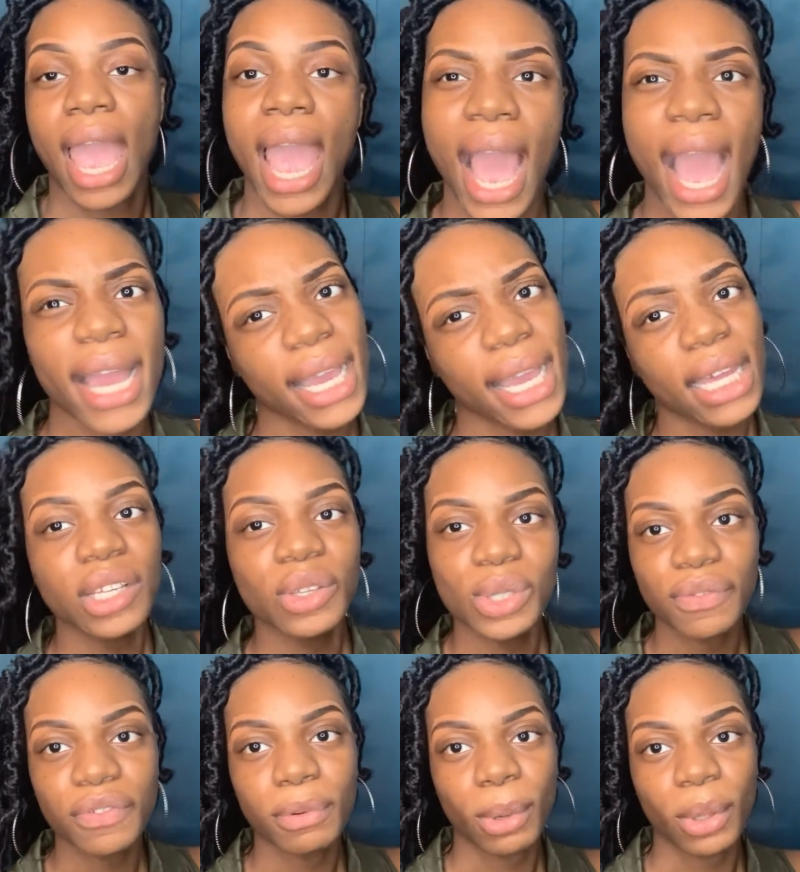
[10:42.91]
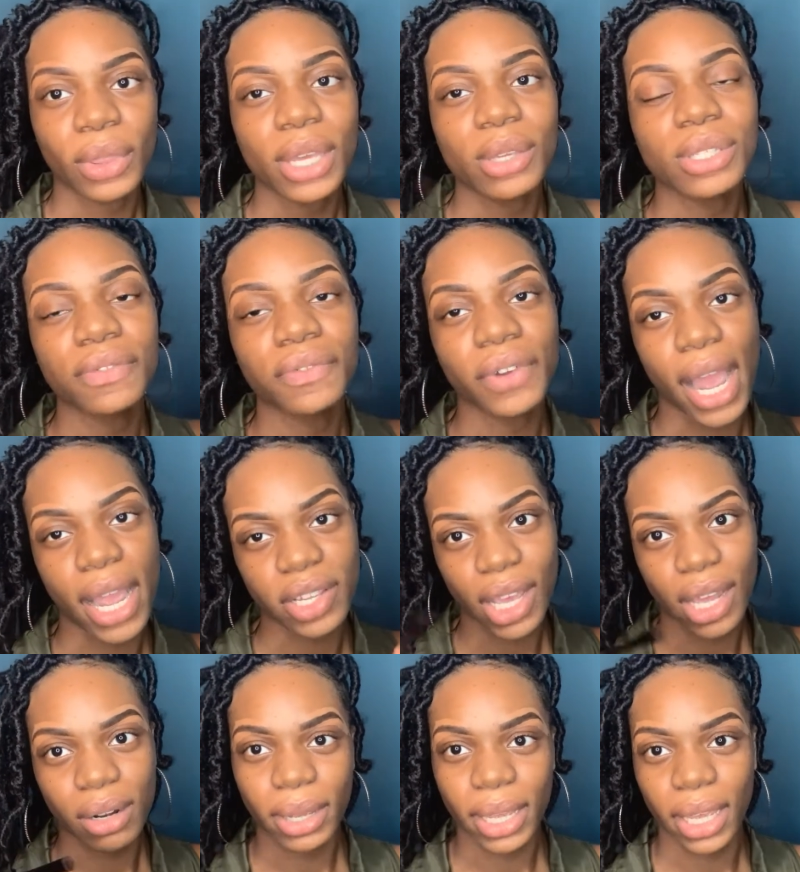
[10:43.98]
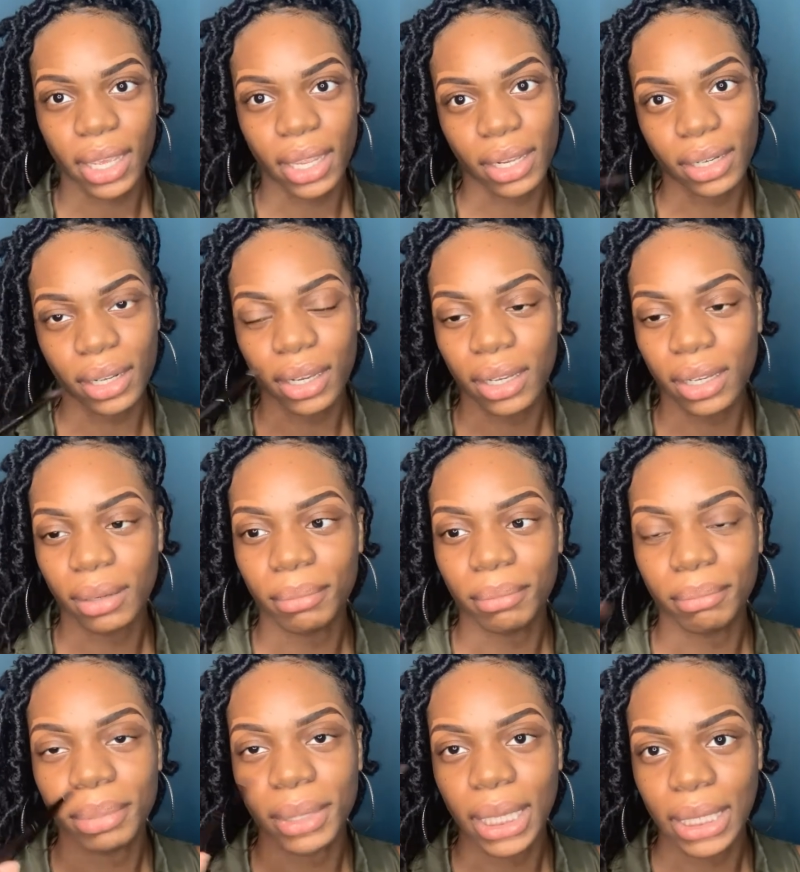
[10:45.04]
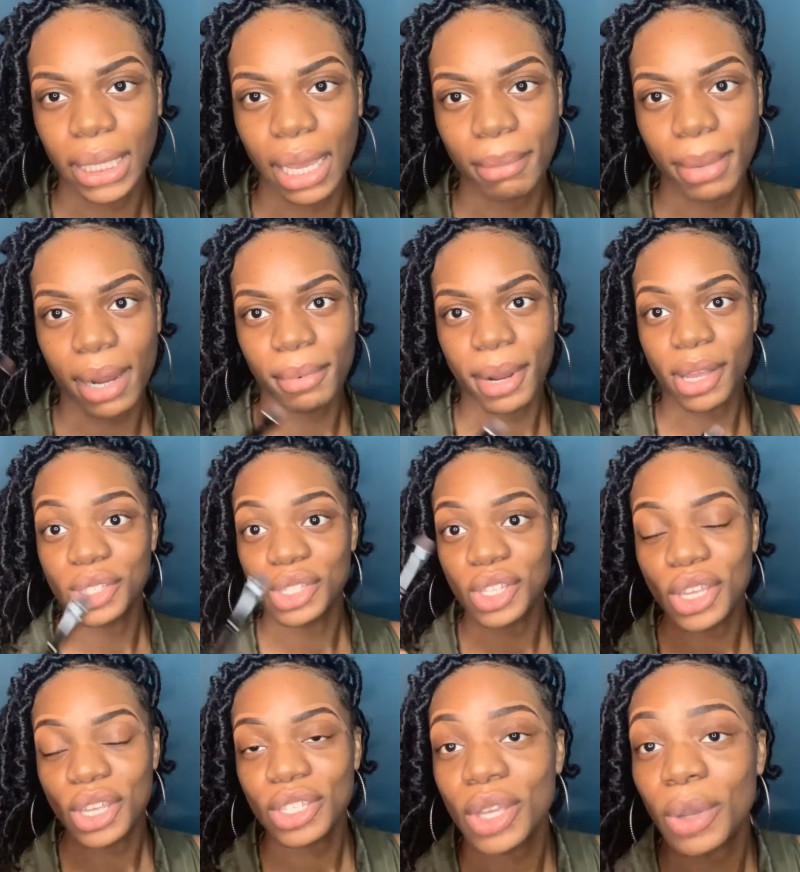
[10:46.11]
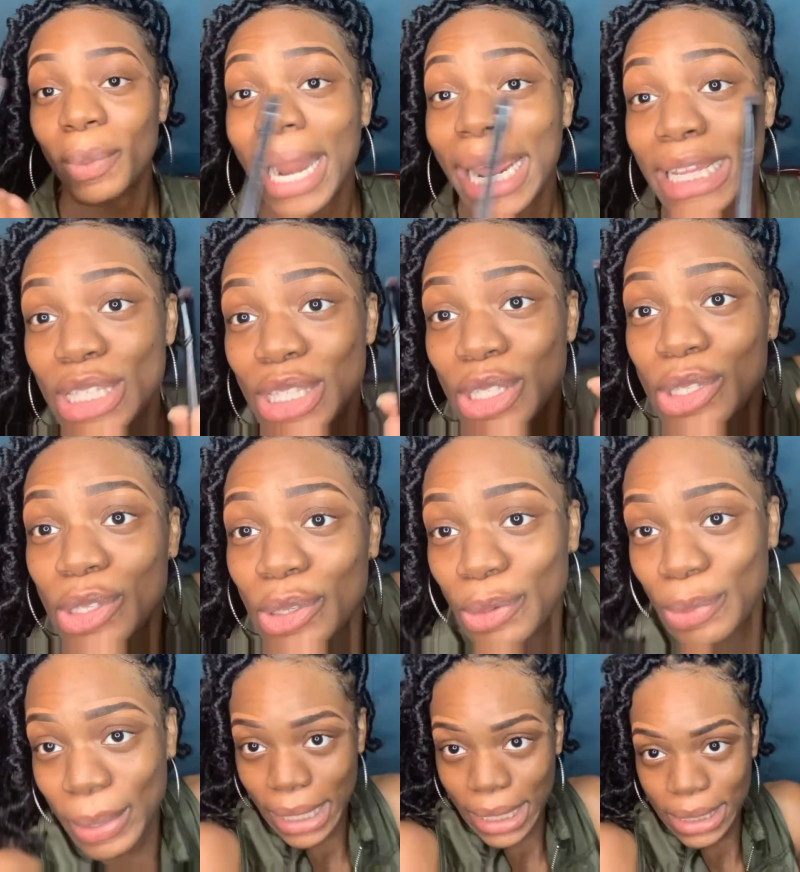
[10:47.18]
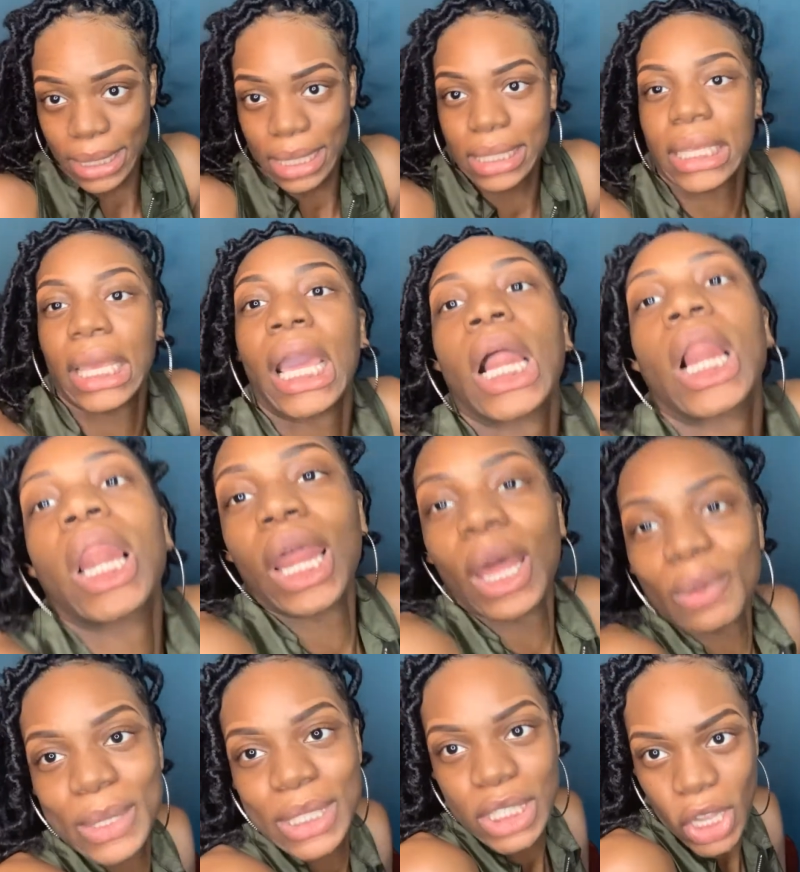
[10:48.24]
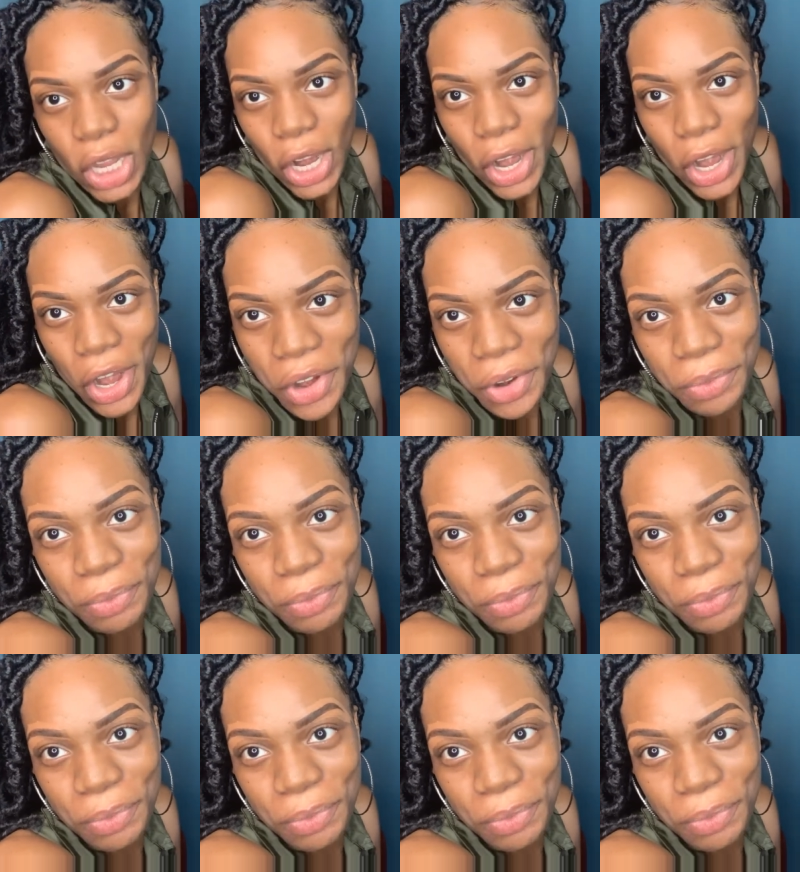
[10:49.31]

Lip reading: I kind of use it for both. I use it for eyeshadow and blending out my eyebrows. So what I do is, let's get closer.